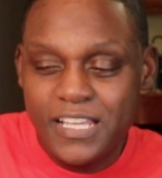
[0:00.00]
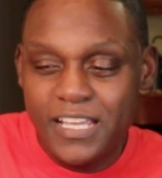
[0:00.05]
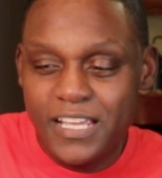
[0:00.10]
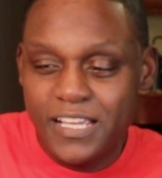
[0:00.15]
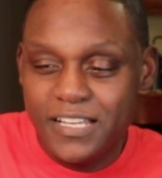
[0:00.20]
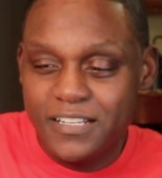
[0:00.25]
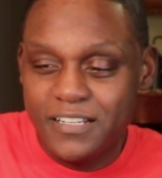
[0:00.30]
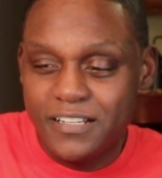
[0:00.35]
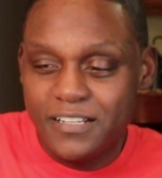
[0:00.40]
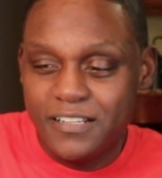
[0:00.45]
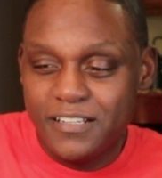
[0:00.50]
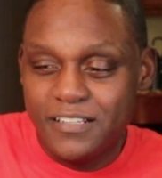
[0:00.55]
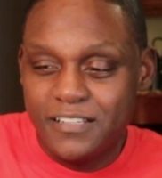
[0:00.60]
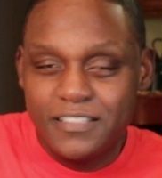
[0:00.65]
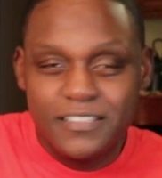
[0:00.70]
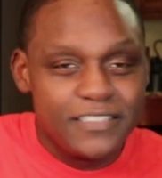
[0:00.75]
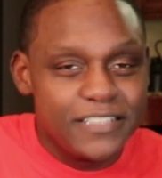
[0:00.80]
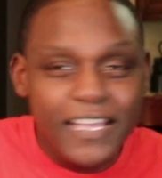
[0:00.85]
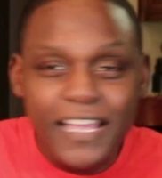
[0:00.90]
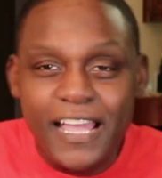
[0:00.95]
And
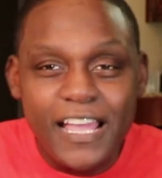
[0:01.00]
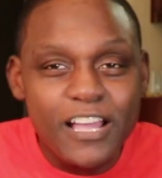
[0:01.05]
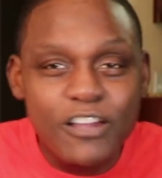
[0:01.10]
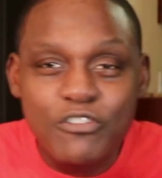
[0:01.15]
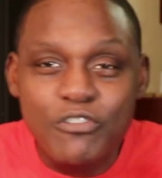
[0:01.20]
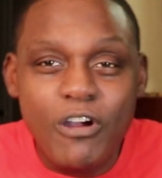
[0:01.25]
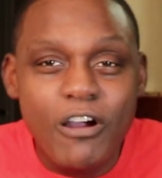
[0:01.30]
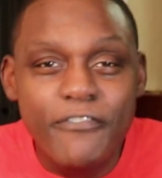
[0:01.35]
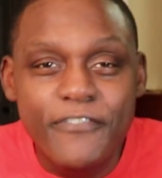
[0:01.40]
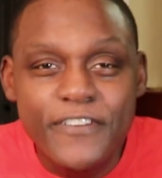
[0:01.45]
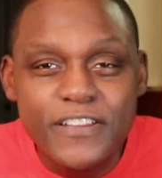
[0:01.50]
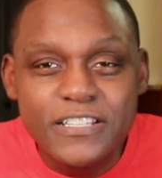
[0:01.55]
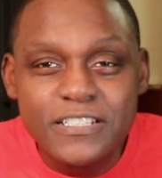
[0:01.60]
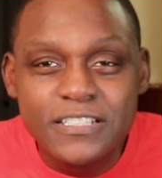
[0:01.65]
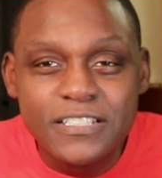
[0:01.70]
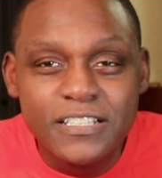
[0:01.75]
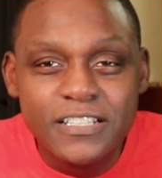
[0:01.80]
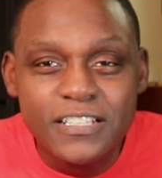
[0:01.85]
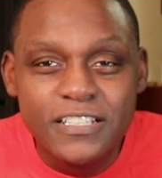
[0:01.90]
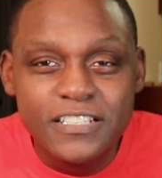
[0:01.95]
they had
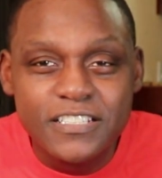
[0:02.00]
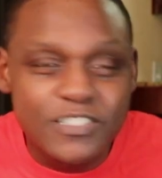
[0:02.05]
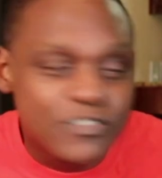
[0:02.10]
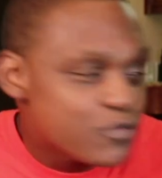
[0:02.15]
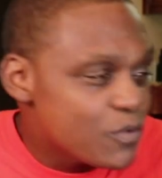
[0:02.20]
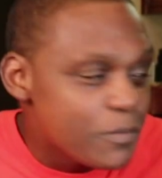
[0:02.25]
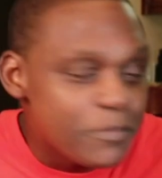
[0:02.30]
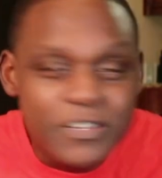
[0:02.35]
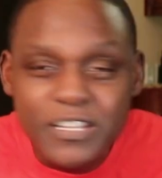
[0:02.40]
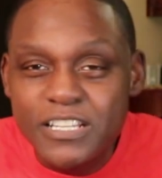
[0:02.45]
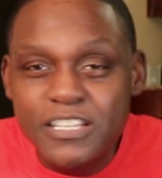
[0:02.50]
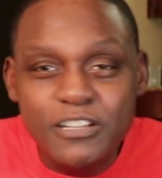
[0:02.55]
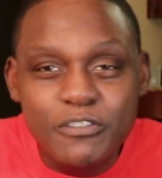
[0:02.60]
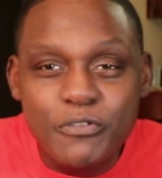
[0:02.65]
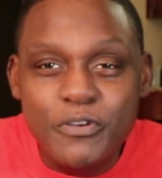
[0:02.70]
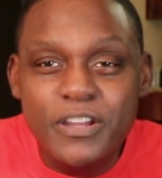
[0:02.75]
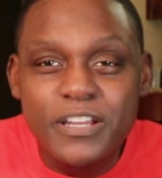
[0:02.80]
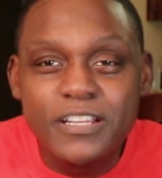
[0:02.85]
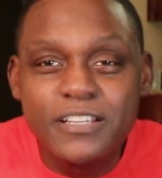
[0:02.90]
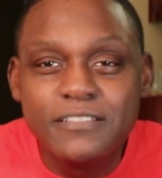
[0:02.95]
crawfish swimming in the
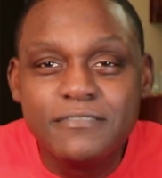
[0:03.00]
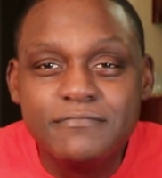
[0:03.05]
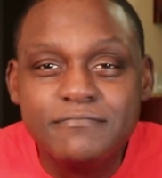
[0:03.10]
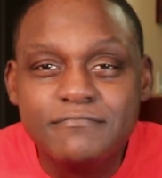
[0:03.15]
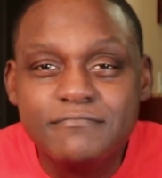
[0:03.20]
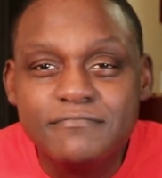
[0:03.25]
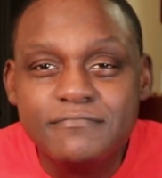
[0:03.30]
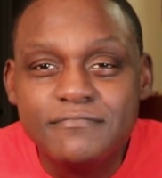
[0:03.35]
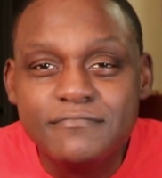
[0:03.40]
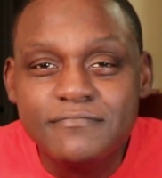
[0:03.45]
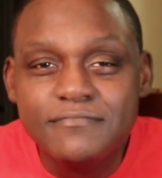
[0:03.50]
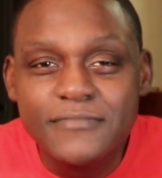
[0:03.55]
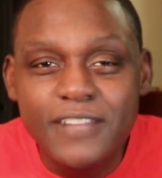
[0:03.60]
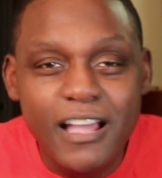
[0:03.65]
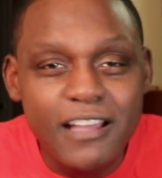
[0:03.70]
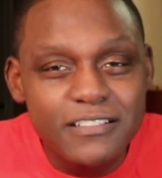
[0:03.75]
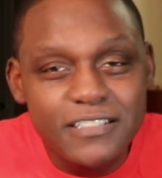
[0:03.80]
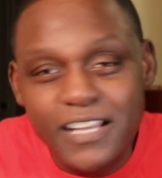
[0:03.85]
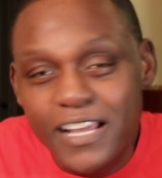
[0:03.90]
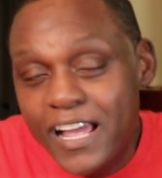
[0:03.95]
creek.
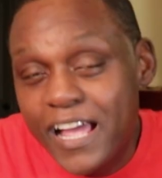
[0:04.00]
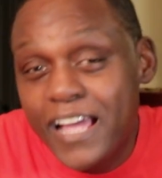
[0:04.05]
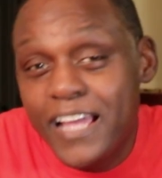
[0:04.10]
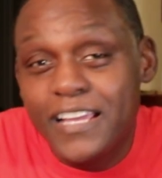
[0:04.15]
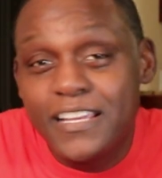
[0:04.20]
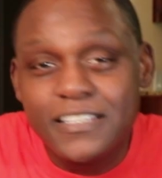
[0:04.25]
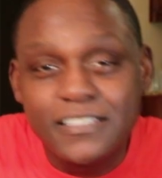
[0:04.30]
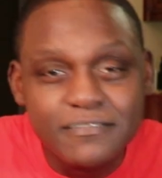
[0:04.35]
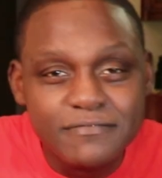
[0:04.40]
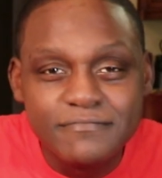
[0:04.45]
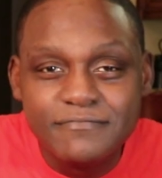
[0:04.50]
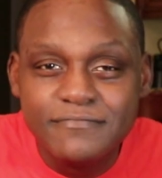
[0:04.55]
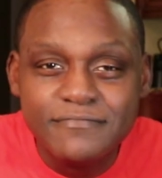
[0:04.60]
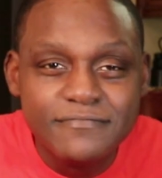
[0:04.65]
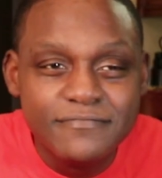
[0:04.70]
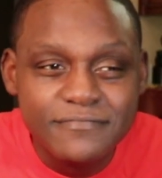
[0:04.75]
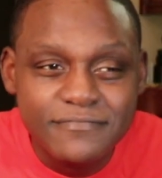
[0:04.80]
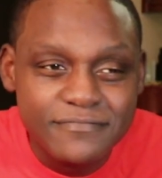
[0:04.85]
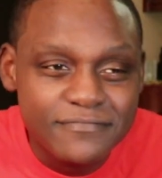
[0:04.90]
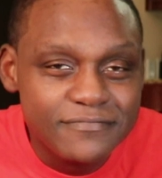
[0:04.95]
I was like,
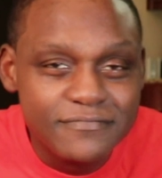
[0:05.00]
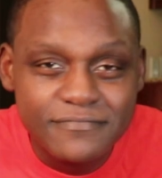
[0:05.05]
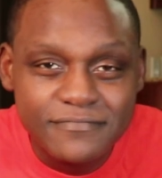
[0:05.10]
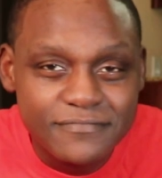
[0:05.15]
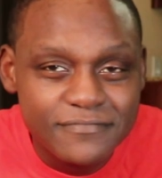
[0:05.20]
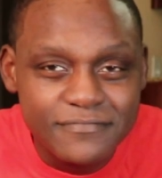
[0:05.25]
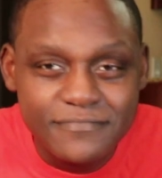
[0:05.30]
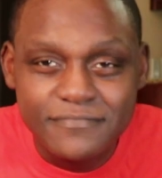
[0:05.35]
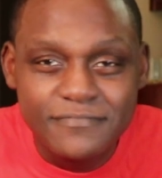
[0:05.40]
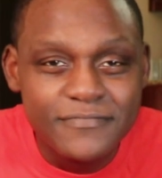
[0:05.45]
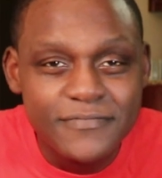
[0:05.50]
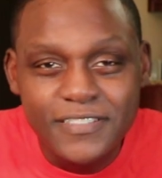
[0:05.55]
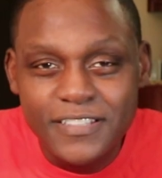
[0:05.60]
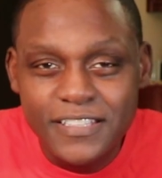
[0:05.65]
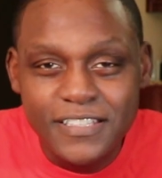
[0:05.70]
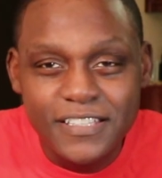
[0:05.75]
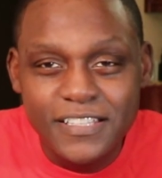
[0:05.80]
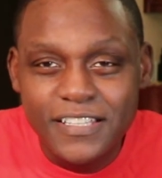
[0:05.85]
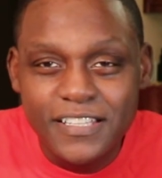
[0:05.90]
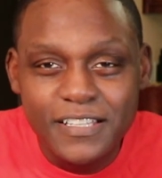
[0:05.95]
hey,
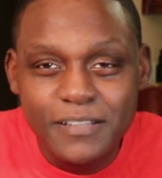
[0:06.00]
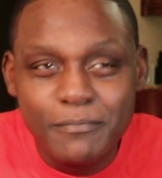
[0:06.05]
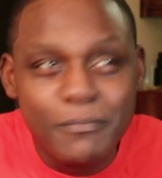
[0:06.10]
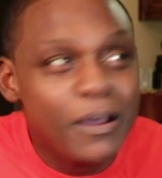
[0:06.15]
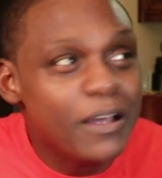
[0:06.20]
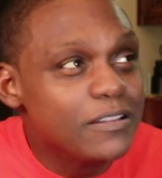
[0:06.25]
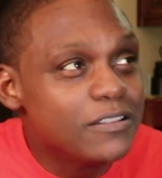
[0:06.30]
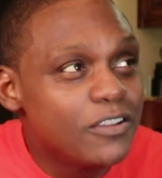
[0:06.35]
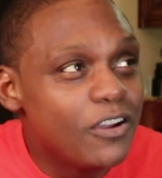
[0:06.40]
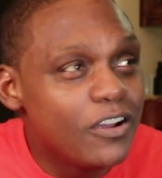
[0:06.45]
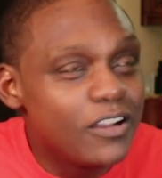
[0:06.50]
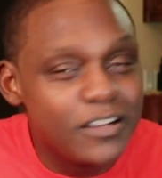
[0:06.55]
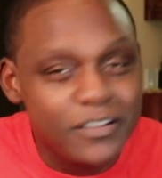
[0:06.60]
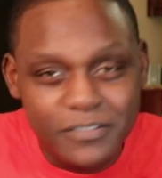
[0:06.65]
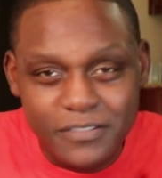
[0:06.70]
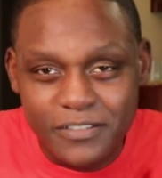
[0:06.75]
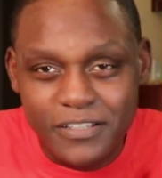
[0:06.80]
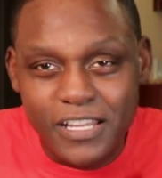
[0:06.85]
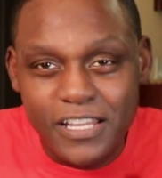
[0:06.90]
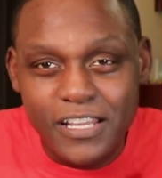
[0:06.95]
my
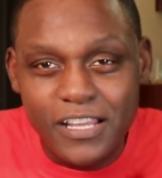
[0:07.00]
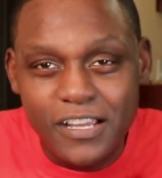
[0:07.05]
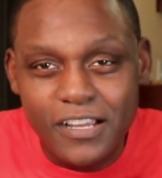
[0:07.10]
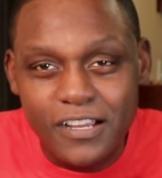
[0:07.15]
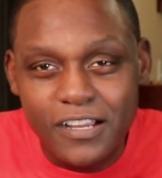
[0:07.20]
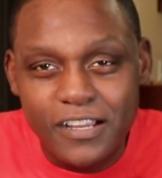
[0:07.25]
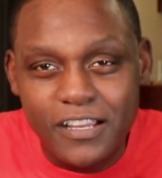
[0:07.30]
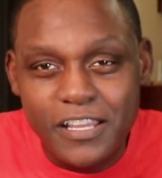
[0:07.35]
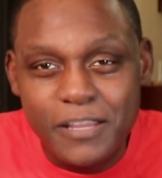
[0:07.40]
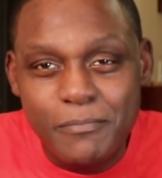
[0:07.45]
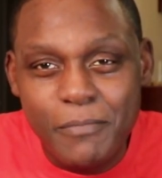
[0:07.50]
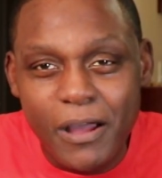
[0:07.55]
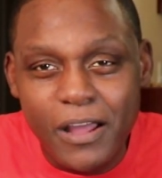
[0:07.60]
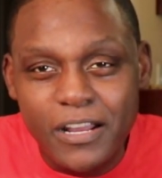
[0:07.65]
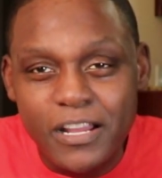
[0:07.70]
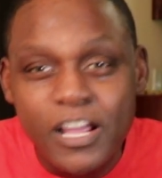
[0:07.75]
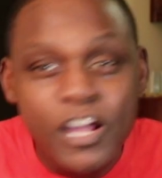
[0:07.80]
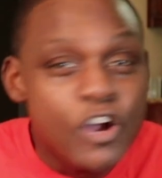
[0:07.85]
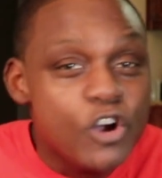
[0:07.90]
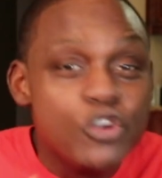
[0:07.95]
daughter,
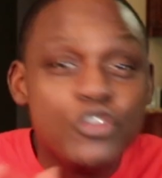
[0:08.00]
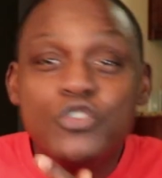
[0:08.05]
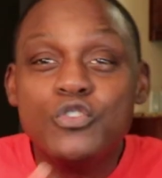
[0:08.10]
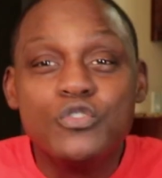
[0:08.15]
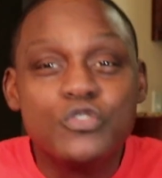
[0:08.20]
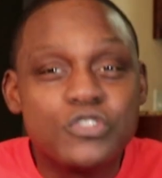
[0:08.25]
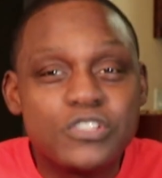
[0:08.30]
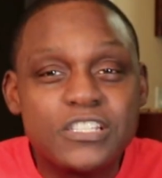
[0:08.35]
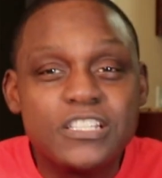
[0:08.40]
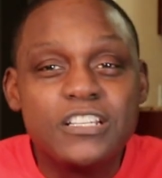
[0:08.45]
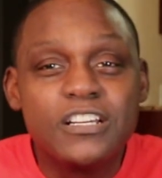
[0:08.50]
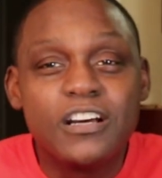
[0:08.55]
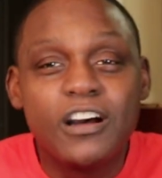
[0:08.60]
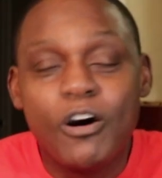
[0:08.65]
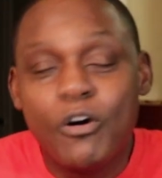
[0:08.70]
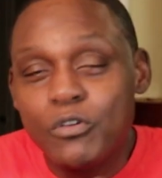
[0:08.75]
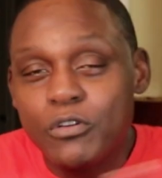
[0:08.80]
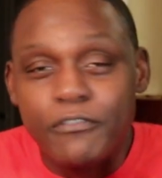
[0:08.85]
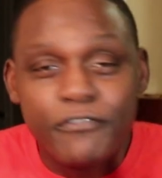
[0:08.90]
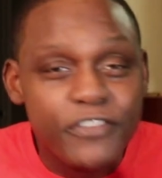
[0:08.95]
Imani, who you will see her
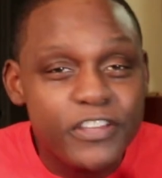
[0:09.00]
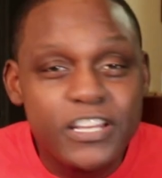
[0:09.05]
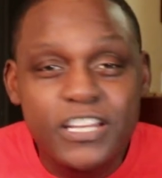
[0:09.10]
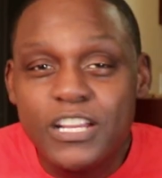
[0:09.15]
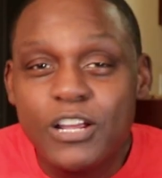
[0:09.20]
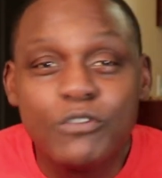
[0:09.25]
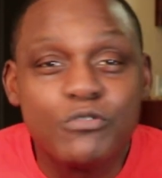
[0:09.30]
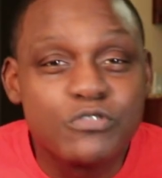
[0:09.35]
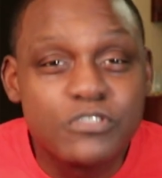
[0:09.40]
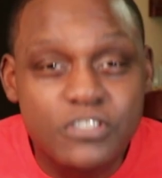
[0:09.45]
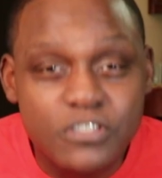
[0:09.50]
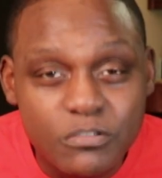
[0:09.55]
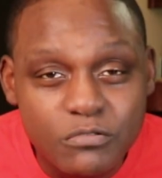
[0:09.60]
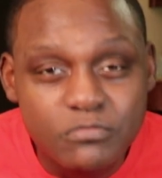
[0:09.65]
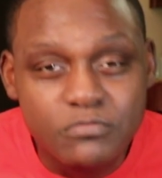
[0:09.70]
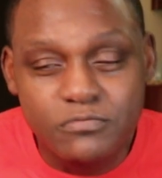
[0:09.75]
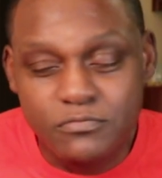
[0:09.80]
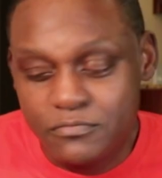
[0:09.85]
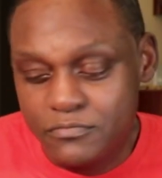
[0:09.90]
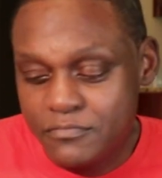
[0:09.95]
on a video
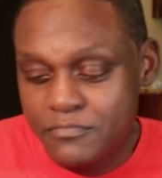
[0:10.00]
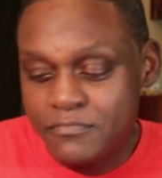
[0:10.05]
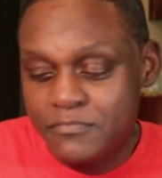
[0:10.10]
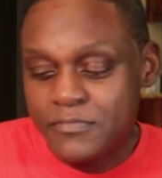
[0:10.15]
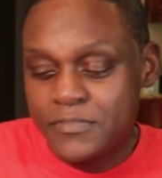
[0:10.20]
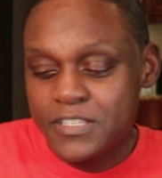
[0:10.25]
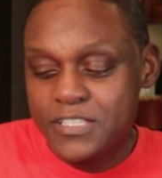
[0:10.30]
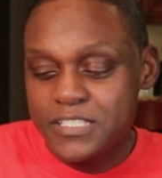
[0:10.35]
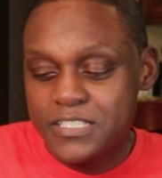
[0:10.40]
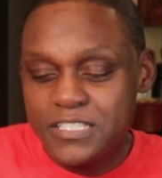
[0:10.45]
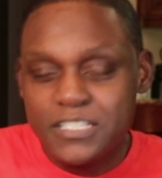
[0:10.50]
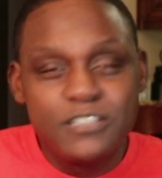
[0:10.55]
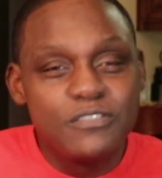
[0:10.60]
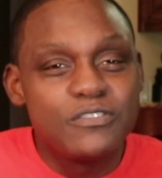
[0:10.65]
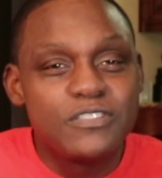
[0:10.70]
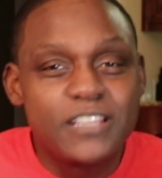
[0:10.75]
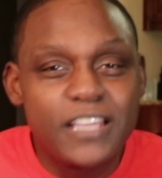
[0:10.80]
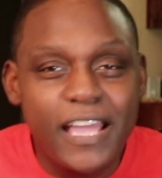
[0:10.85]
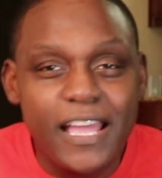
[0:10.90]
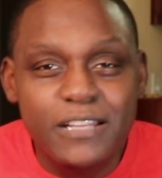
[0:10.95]
soon, she
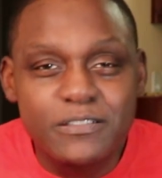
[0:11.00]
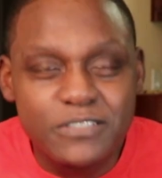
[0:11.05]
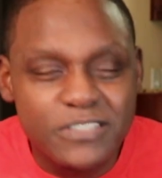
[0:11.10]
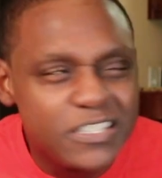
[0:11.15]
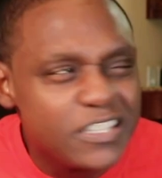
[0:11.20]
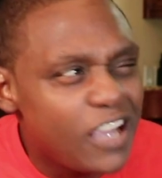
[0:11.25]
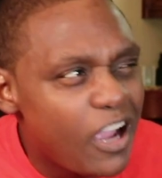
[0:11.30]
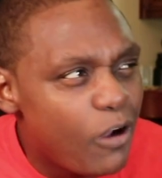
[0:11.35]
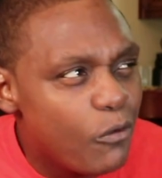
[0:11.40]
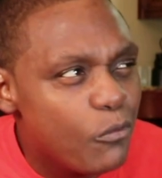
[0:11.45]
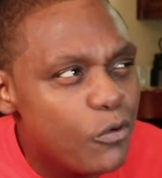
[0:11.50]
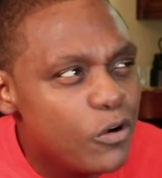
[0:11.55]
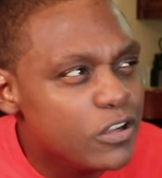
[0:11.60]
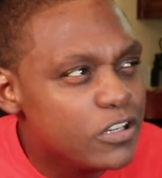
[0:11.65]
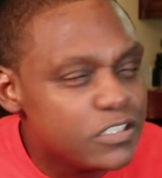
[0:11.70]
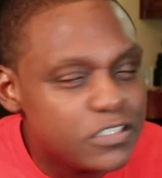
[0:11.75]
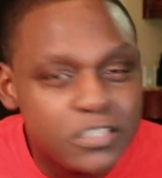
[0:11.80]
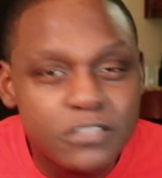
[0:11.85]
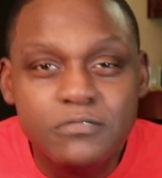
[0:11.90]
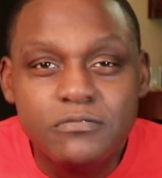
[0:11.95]
used to catch it. She caught
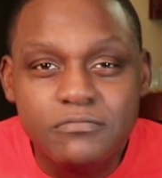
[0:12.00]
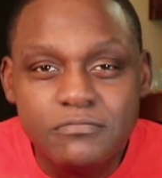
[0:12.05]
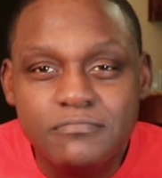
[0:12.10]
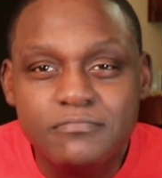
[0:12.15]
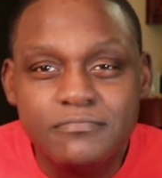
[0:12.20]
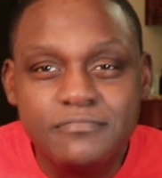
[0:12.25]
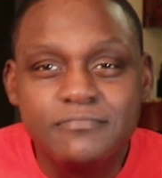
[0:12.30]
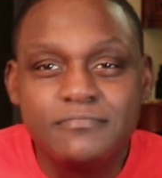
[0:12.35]
one or two.